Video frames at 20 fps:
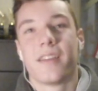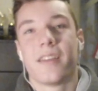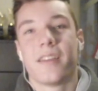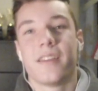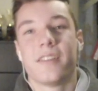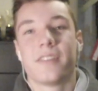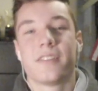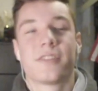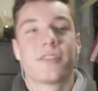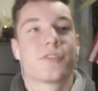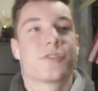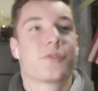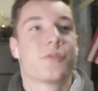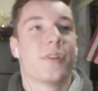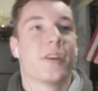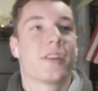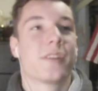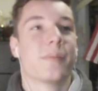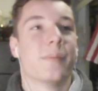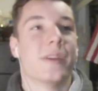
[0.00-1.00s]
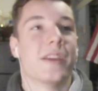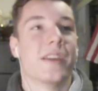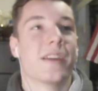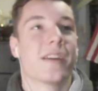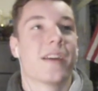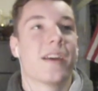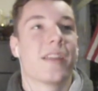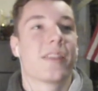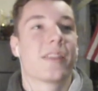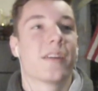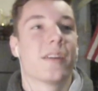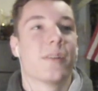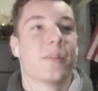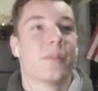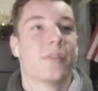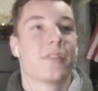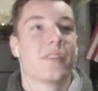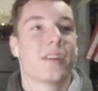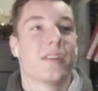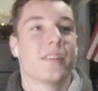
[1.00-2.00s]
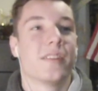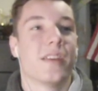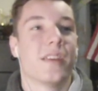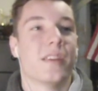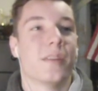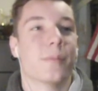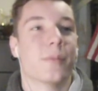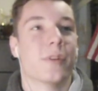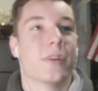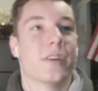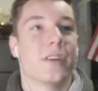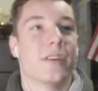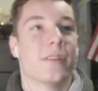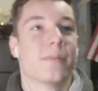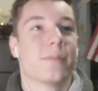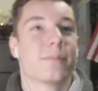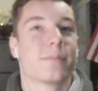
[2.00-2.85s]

it tricked me. I thought it was titanium white.